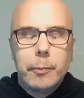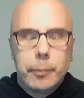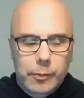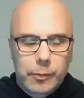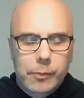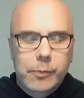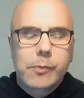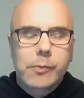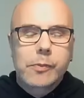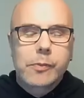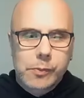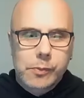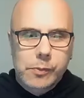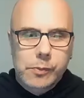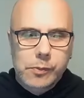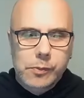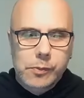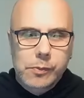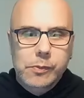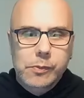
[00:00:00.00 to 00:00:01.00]
Flying
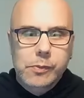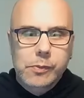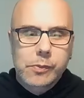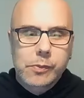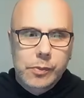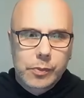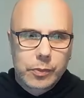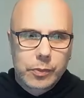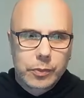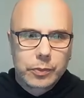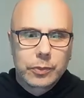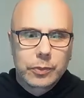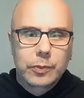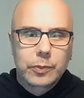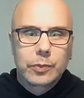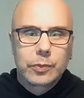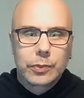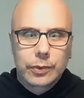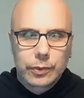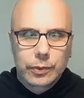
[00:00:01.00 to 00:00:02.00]
faster, better. It sort of feels
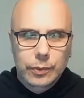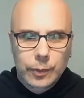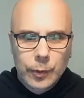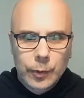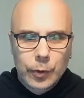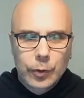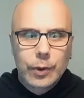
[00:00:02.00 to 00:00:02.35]
like walking.